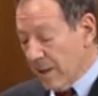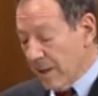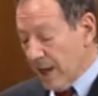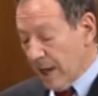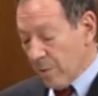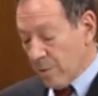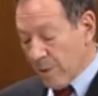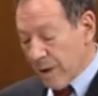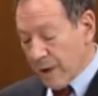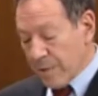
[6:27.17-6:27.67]

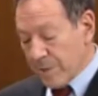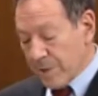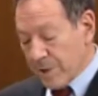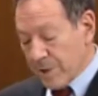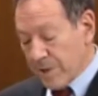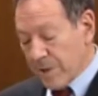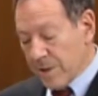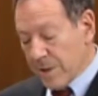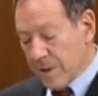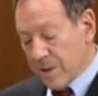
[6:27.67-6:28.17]
and what I'm sure
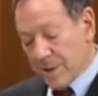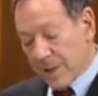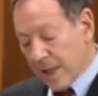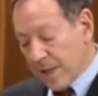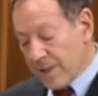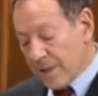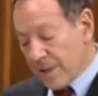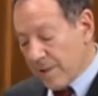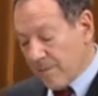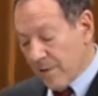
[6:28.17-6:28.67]
is the
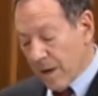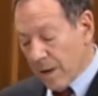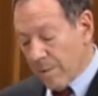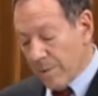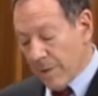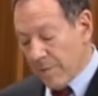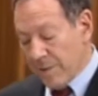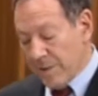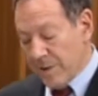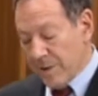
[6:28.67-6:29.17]
intention of all
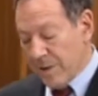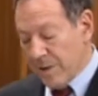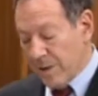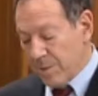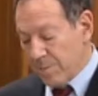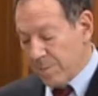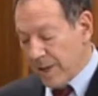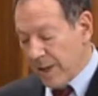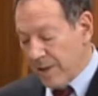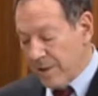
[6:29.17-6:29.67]
members in this
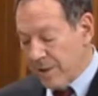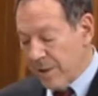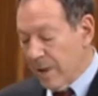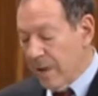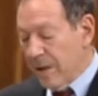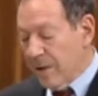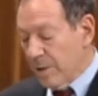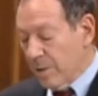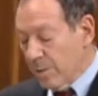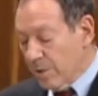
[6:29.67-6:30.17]
place,
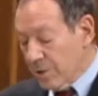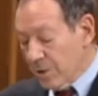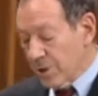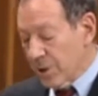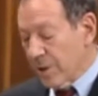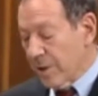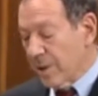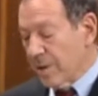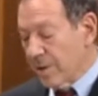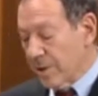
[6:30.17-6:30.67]
to
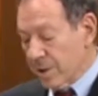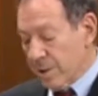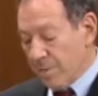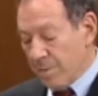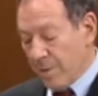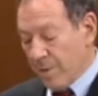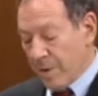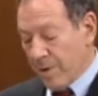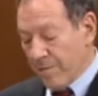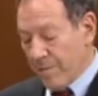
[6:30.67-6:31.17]
ensure the
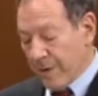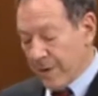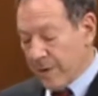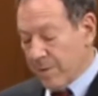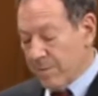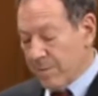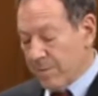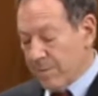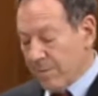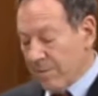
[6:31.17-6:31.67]
support of
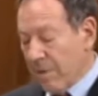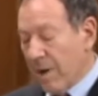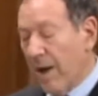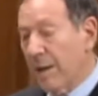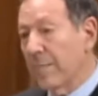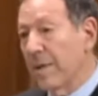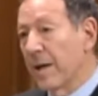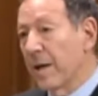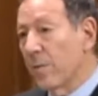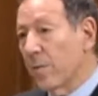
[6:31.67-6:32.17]
victims of crime
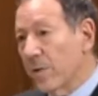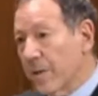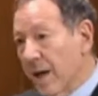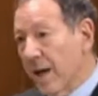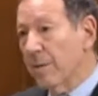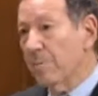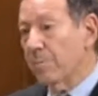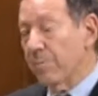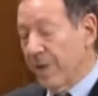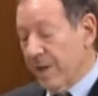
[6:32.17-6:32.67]

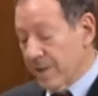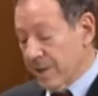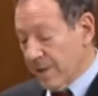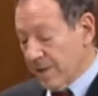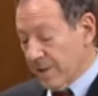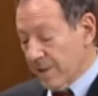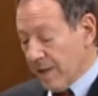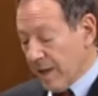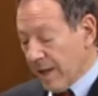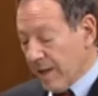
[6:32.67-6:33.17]
without
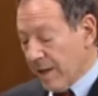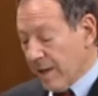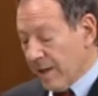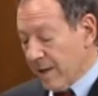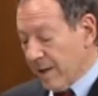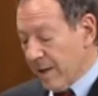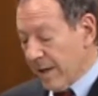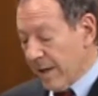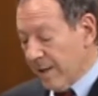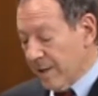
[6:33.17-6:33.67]
prejudicing any
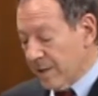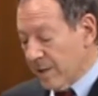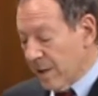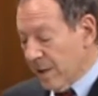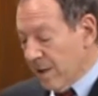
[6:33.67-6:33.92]
Canadians.